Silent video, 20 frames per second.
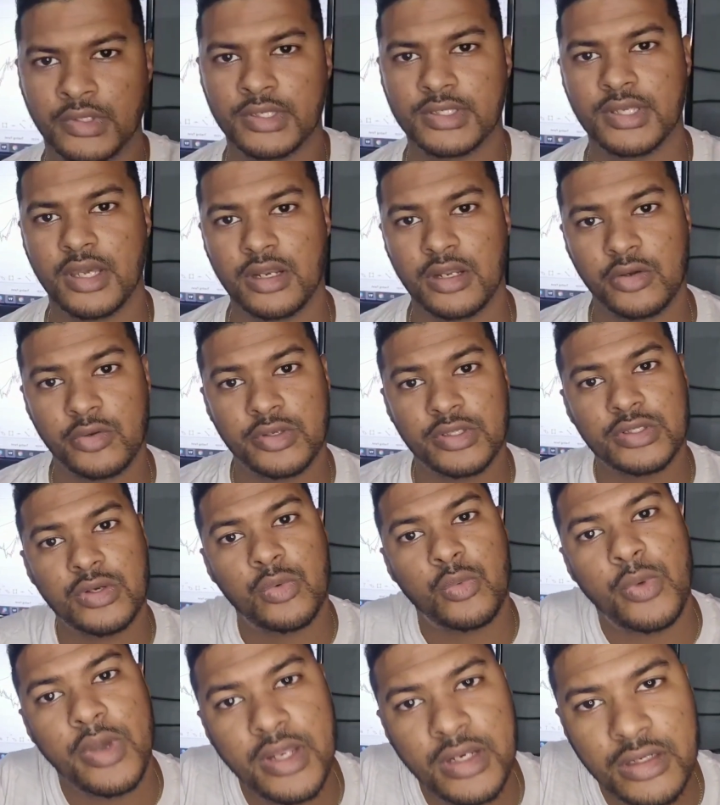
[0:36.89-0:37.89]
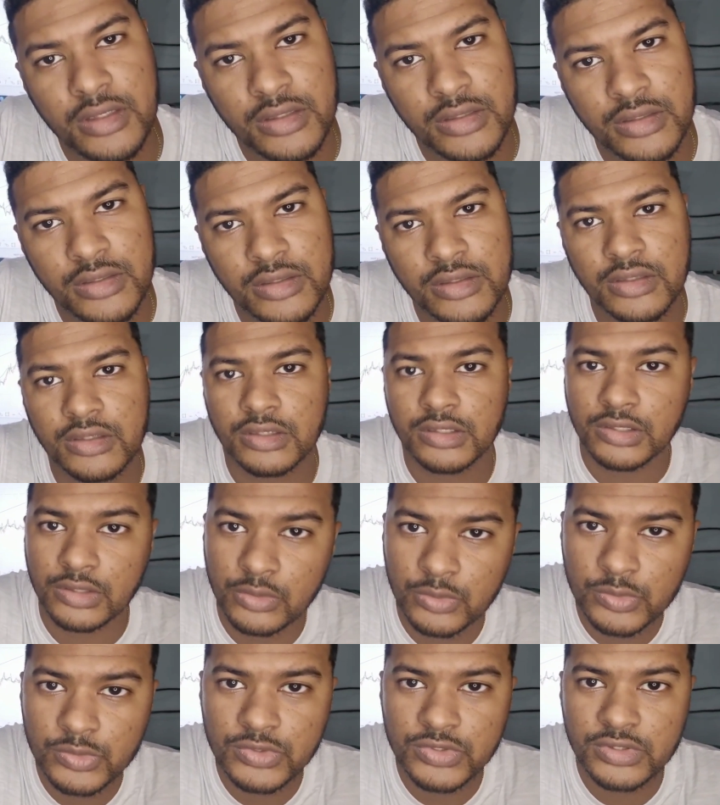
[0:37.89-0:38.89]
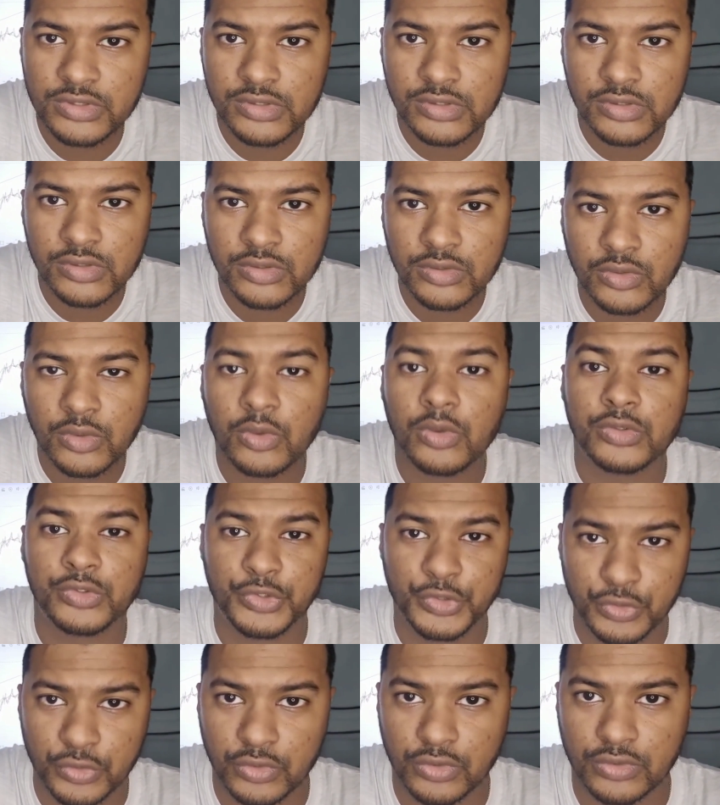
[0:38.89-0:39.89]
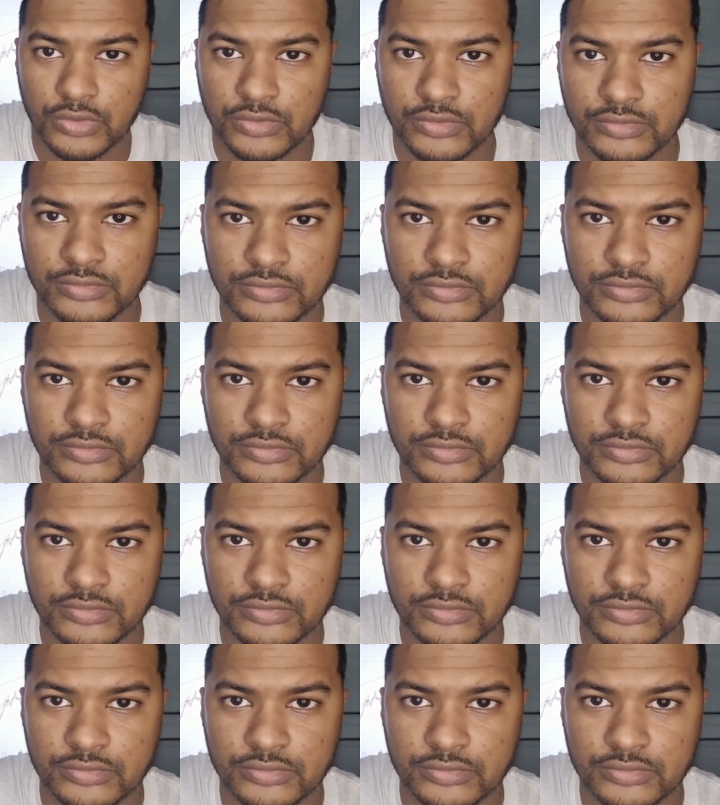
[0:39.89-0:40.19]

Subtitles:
It's either going to win, lose, or draw.